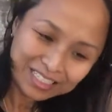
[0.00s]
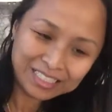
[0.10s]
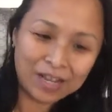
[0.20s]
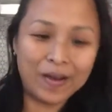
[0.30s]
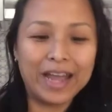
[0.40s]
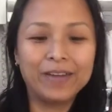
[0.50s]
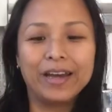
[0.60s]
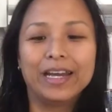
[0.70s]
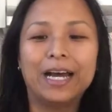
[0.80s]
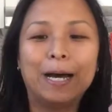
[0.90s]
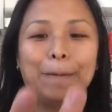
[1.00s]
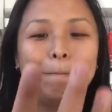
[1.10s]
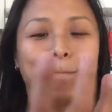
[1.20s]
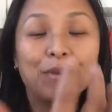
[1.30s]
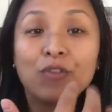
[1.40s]
So anyway,
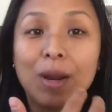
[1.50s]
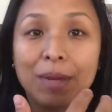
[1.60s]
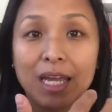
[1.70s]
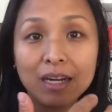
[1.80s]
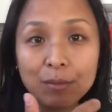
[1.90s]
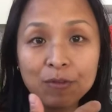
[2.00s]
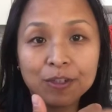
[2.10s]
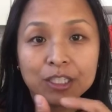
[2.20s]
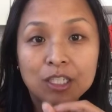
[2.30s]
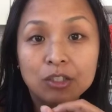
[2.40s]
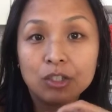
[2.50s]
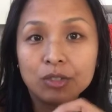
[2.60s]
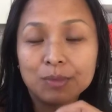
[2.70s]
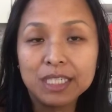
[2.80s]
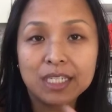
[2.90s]
before I begin, let me first
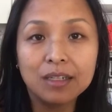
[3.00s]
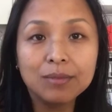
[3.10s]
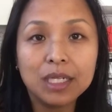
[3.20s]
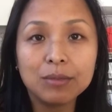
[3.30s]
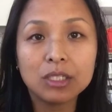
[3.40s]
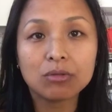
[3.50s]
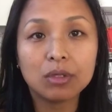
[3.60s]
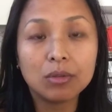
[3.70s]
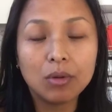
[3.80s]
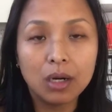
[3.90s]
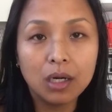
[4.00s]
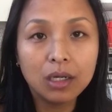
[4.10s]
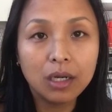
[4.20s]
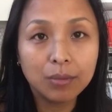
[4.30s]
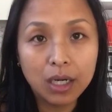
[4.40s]
introduce myself. My name is Ruowen
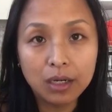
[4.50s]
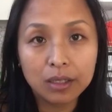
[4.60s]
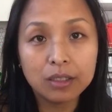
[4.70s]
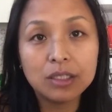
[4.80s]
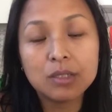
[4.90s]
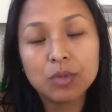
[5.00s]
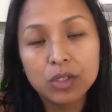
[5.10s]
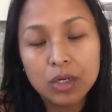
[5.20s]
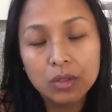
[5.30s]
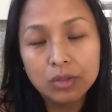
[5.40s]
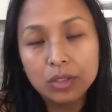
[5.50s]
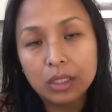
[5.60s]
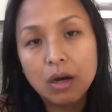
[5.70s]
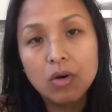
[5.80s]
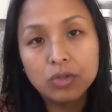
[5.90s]
Huang. I'm an author, spirit coach,
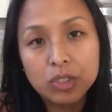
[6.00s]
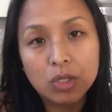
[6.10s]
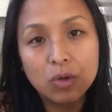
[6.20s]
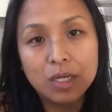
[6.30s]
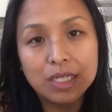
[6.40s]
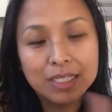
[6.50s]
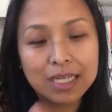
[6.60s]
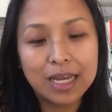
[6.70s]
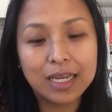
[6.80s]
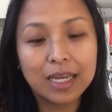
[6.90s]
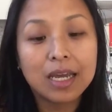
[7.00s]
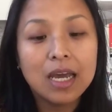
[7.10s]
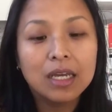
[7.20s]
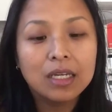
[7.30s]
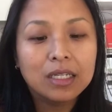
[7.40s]
and also a psychic.
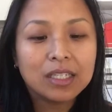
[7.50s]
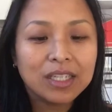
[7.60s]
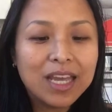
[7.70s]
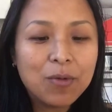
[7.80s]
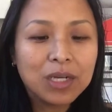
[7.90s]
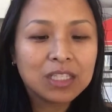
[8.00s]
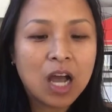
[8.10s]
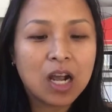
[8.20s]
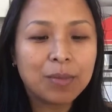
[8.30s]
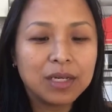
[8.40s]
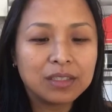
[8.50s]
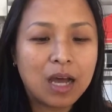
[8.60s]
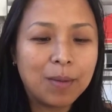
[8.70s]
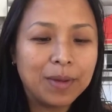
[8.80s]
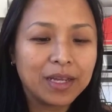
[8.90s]
Today I want to talk about a
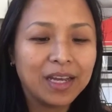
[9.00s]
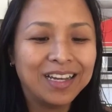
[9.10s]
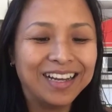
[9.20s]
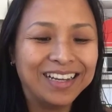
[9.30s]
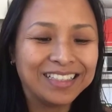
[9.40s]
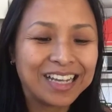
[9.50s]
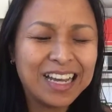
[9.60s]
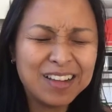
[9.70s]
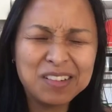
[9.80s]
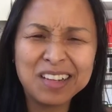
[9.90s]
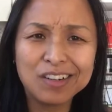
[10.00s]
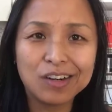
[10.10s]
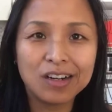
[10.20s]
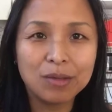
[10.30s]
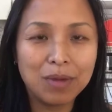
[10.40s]
topic kind of linger
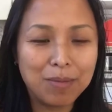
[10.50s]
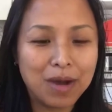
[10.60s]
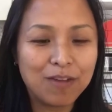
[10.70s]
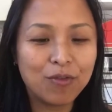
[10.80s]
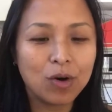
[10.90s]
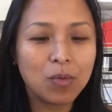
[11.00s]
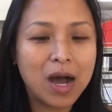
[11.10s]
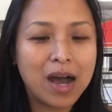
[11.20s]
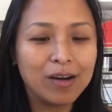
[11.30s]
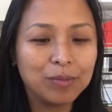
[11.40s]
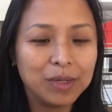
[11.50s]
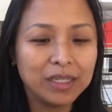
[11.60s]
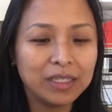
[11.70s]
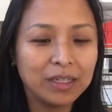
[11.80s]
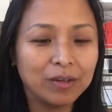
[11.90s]
on in my mind for a while,
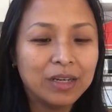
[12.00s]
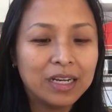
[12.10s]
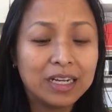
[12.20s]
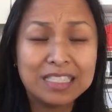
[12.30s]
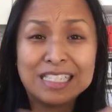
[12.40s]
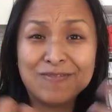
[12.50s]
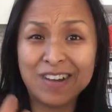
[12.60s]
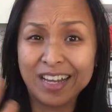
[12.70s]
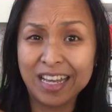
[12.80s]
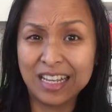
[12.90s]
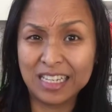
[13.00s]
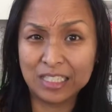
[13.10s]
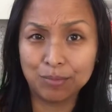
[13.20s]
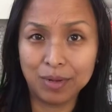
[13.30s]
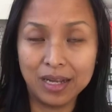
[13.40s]
but let's see if I can
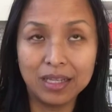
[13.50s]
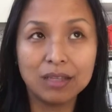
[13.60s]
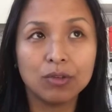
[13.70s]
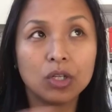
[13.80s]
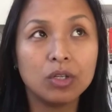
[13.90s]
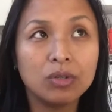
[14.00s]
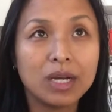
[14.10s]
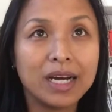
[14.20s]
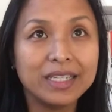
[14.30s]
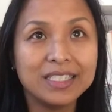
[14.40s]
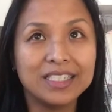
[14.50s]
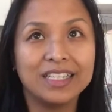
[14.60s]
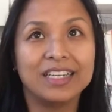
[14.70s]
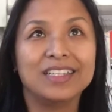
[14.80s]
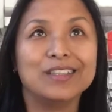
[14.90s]
explain it to you guys,
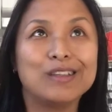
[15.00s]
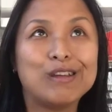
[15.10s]
and